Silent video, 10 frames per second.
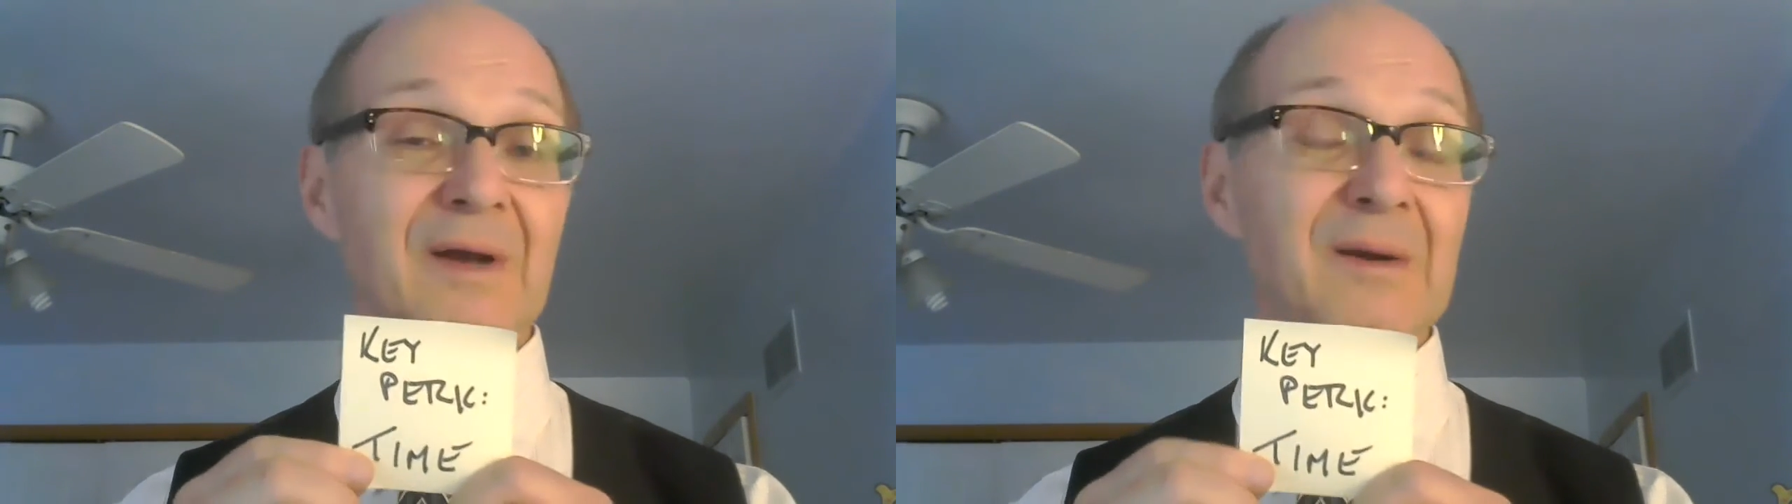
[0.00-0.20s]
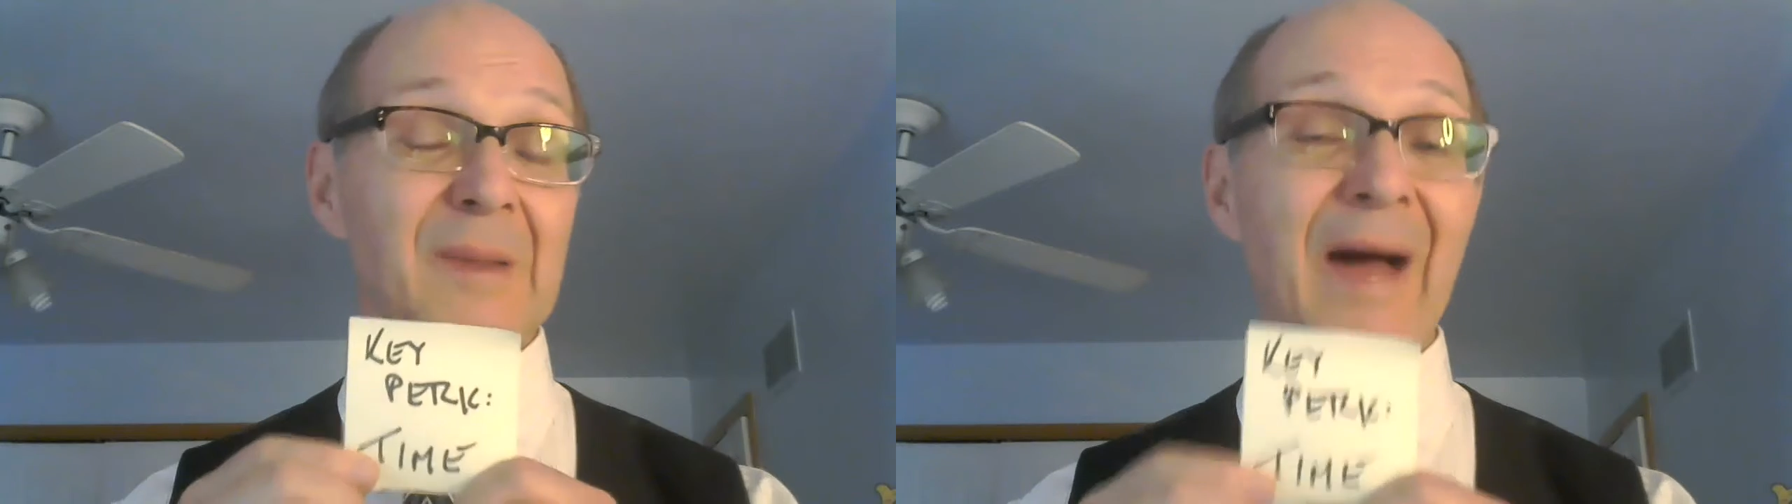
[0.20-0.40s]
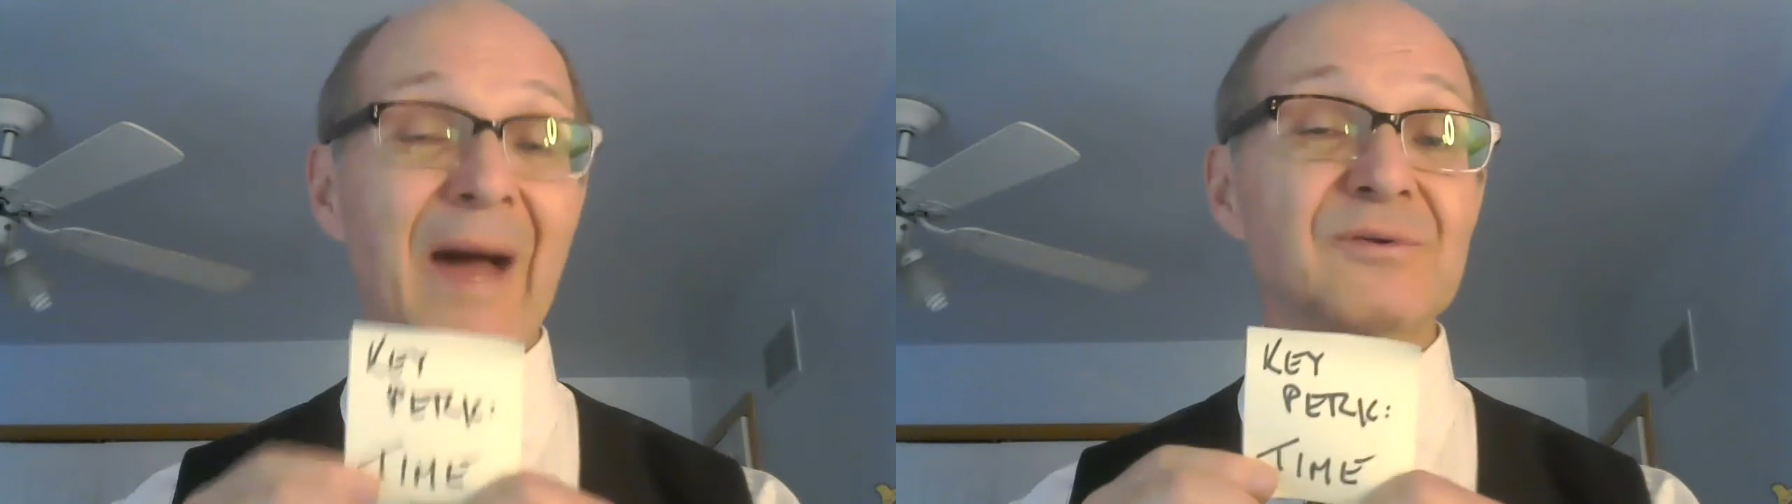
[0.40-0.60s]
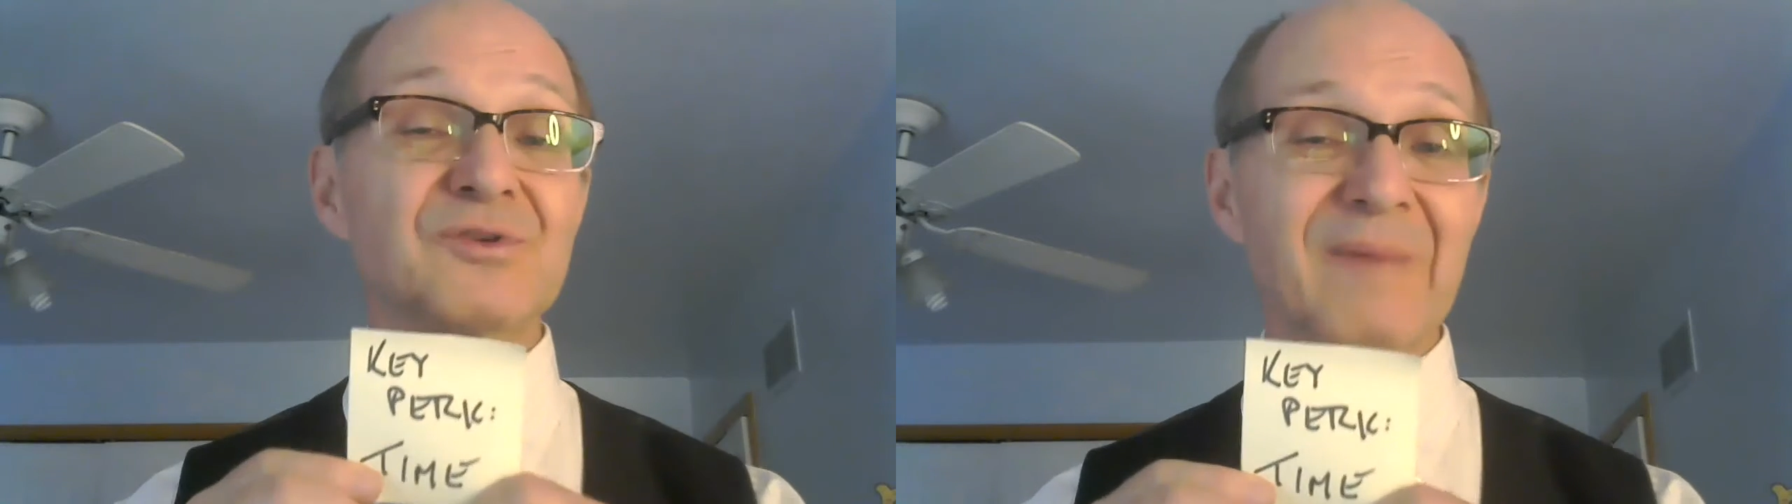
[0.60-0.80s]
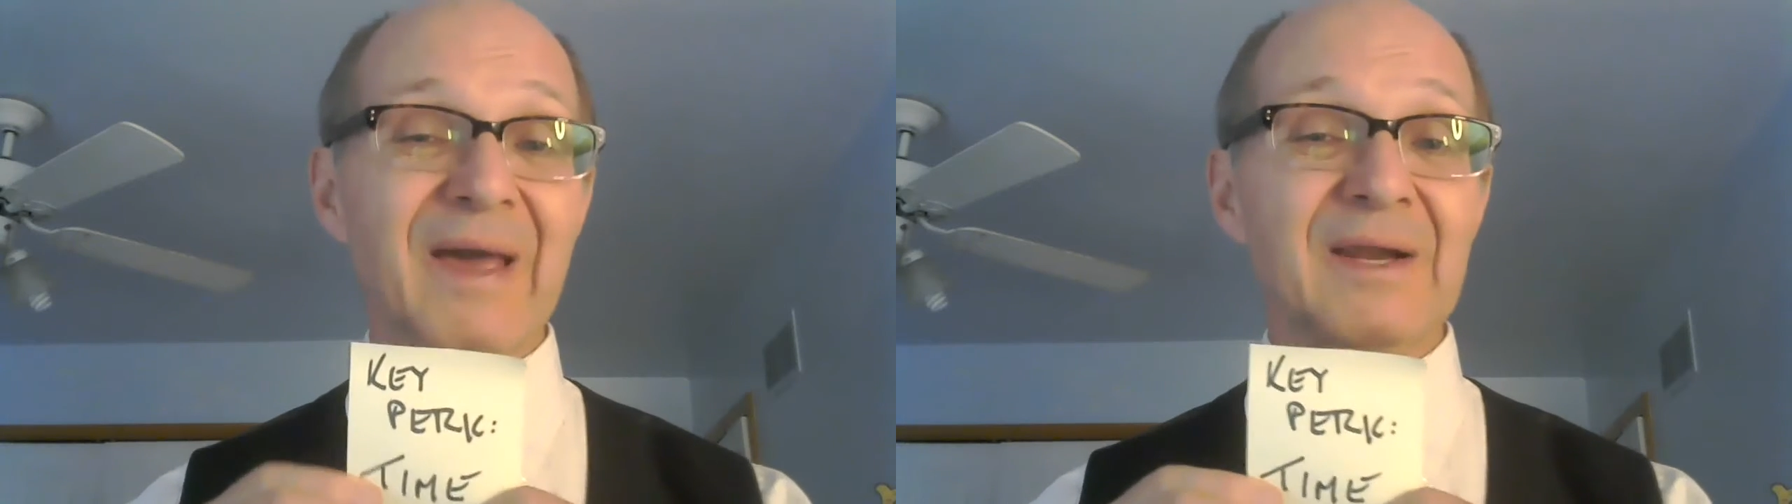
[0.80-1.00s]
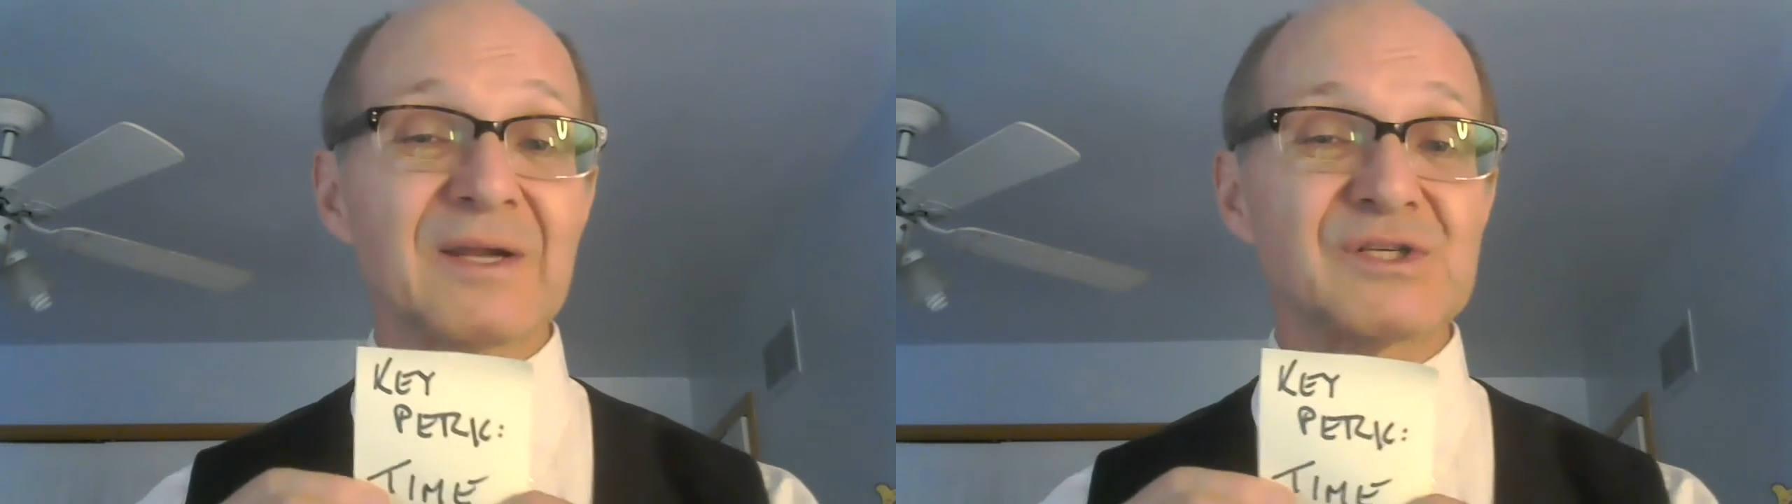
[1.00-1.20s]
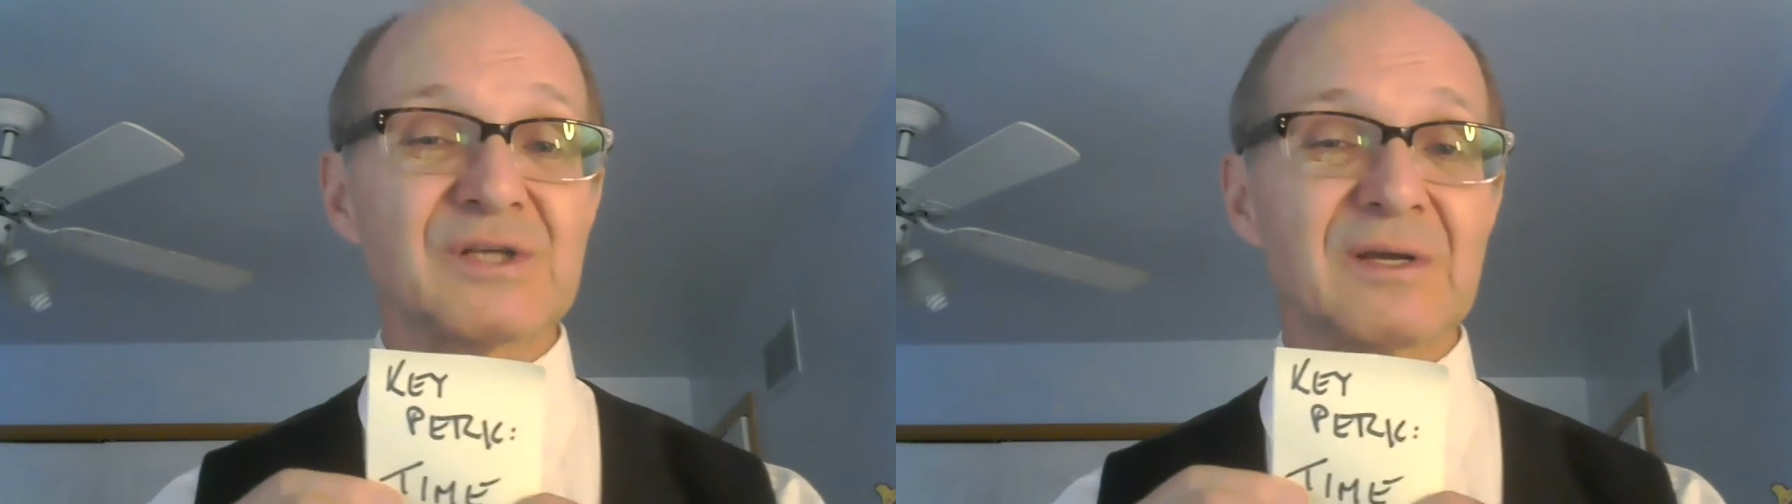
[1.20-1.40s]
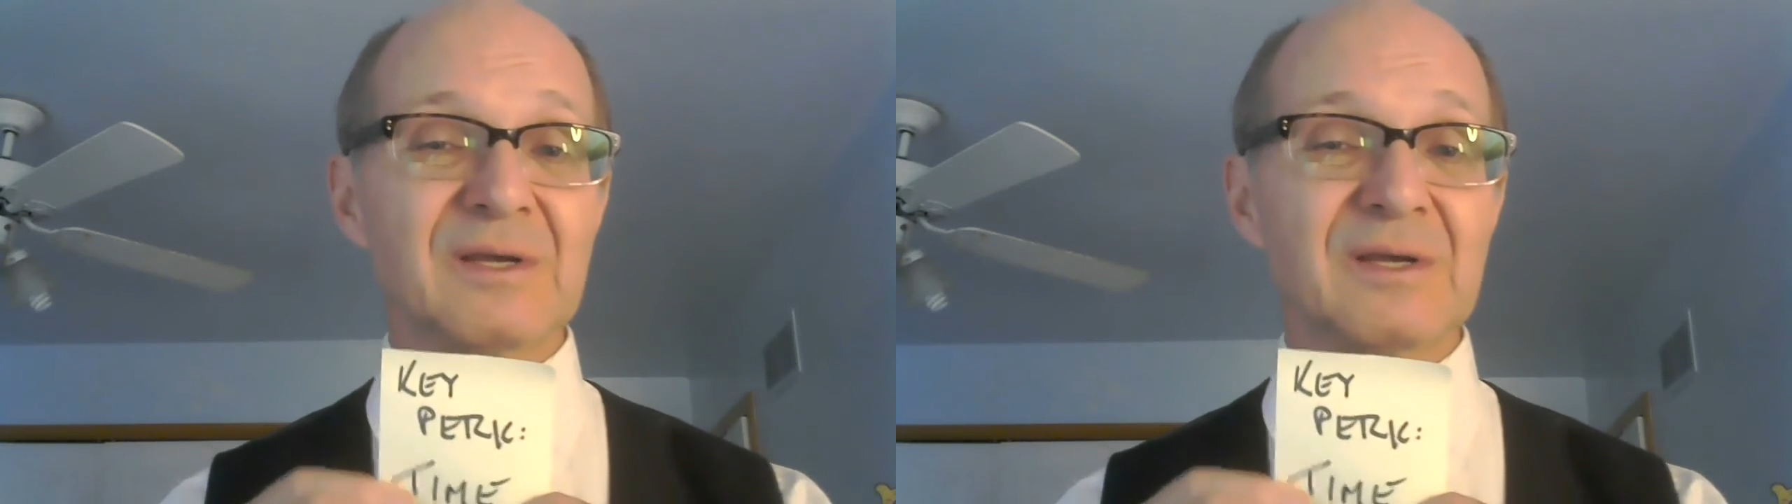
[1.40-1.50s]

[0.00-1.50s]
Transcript: are allowed to manage